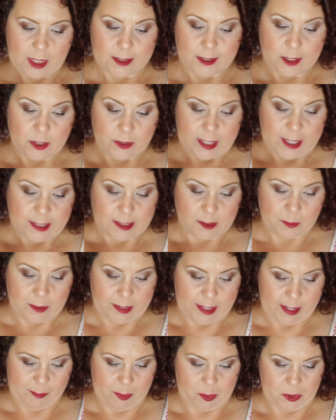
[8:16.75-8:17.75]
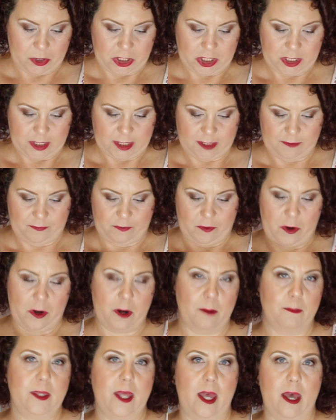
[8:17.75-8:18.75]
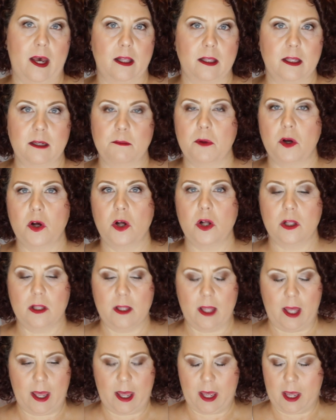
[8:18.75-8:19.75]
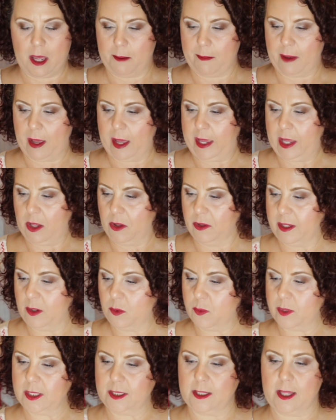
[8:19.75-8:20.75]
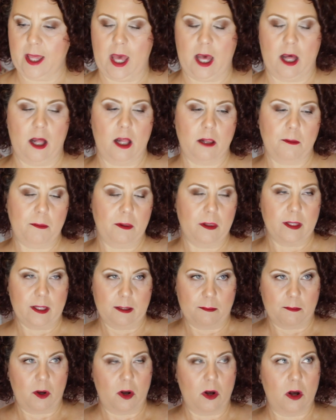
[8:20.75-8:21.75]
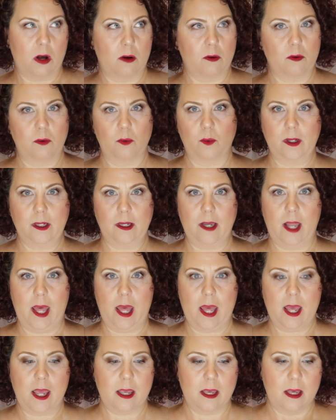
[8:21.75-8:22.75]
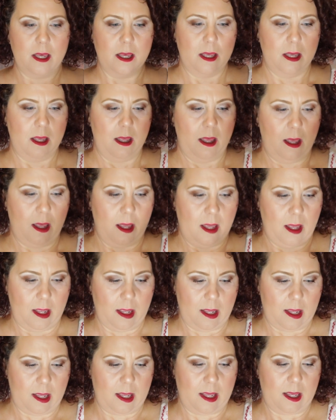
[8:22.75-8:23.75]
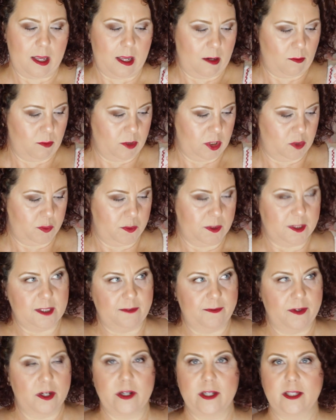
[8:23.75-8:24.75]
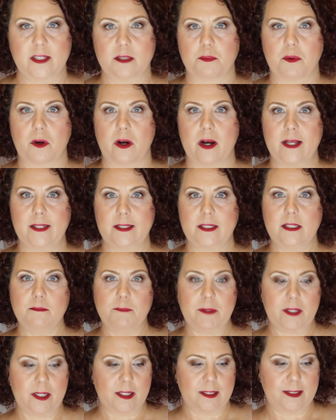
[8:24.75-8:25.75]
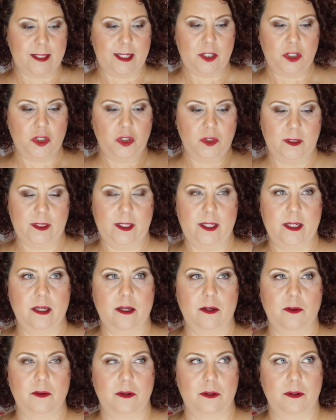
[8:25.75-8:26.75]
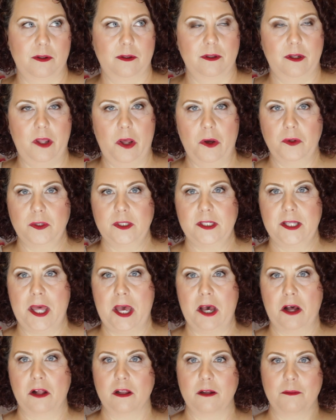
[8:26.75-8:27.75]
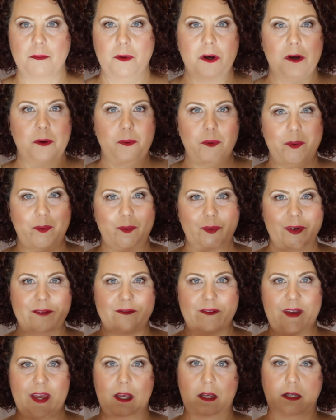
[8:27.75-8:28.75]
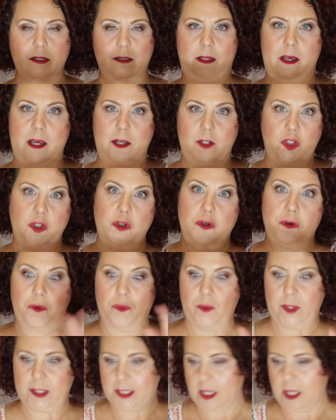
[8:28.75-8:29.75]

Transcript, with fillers: So that's what I purchased from the outlet mall. Um, I only went to the outlet mall one day, and which was very surprising because I usually go to the outlet mall when we're in Vegas like two or three